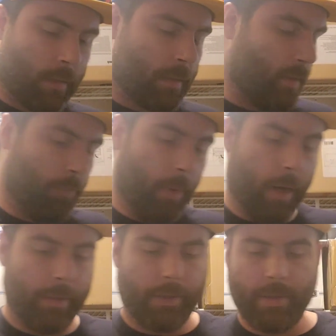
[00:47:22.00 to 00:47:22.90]
so
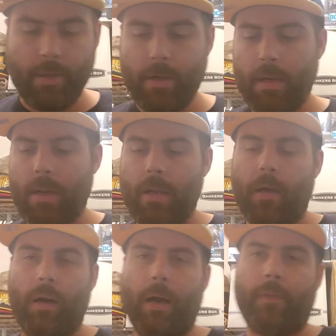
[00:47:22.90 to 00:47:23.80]
much.
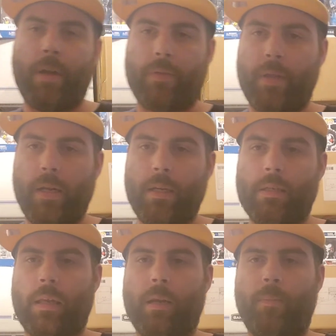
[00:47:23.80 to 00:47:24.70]
I've got
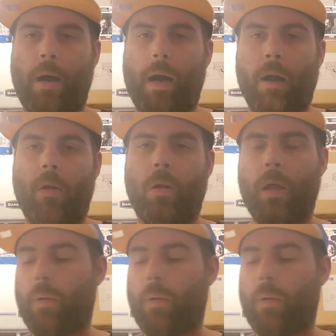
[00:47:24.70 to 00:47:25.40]
these in a pile,